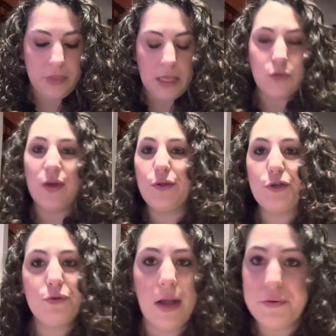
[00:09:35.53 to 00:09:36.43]
so I
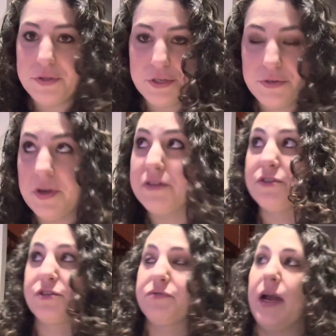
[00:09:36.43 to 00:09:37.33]
looked around and looked around and
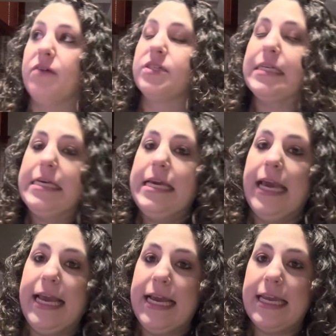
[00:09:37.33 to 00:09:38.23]
looked around,
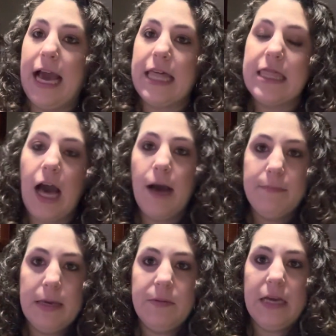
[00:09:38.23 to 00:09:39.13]
and I thought
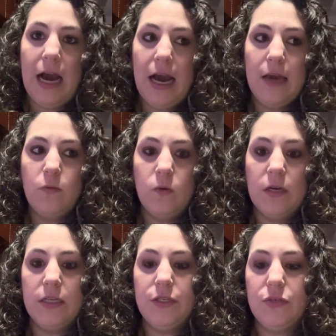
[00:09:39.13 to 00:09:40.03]
maybe I
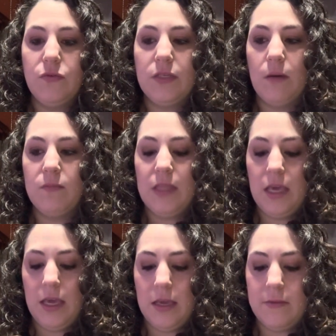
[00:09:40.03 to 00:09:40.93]
would do
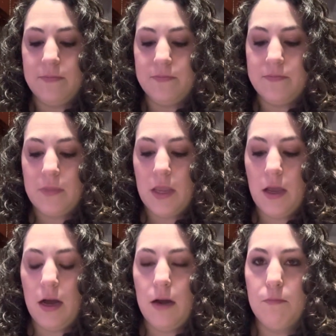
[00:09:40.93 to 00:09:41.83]
something
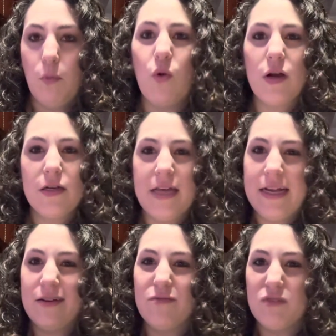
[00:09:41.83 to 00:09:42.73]
more
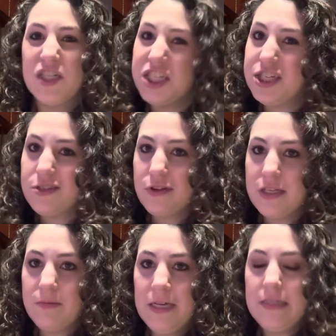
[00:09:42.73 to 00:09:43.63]
like religious
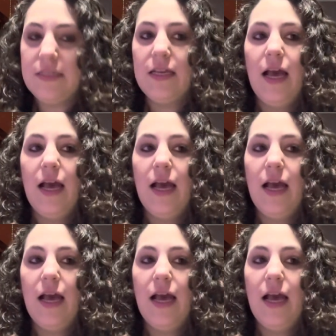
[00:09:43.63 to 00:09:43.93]
Christmas,